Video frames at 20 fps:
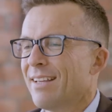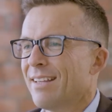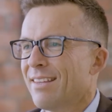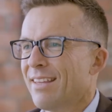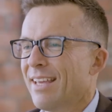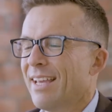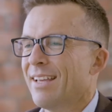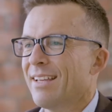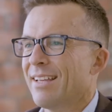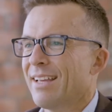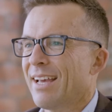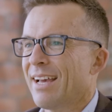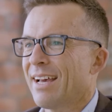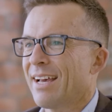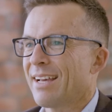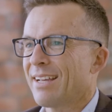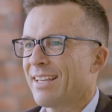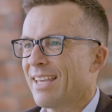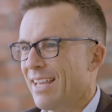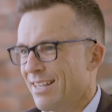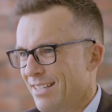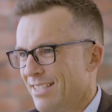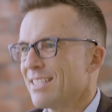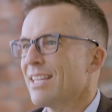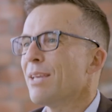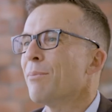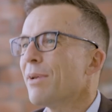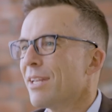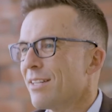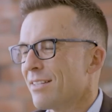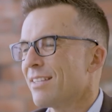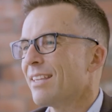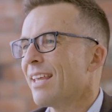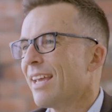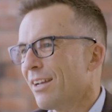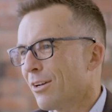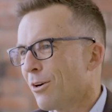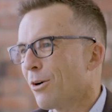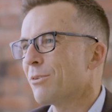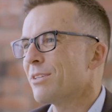that can step into
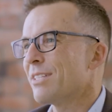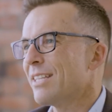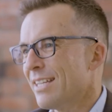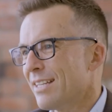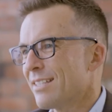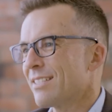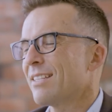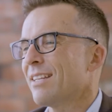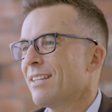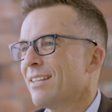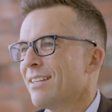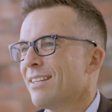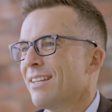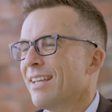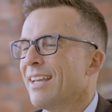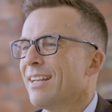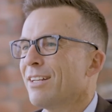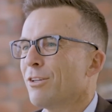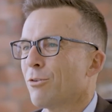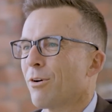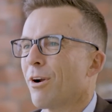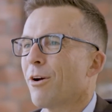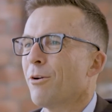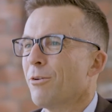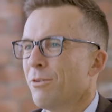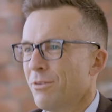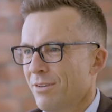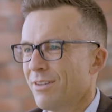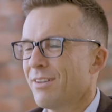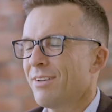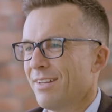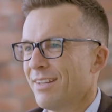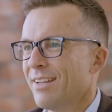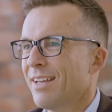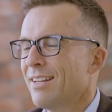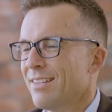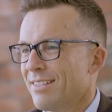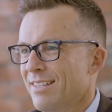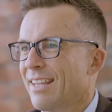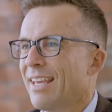that context and grow
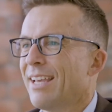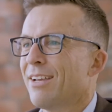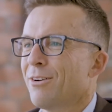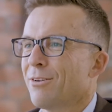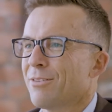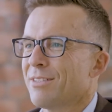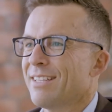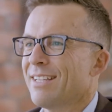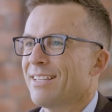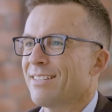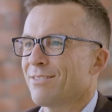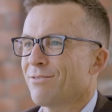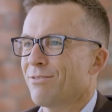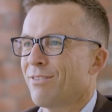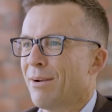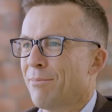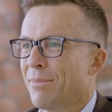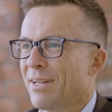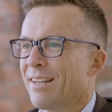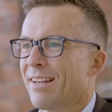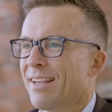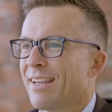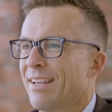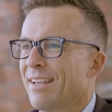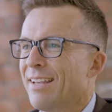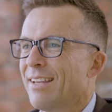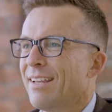into that context rapidly.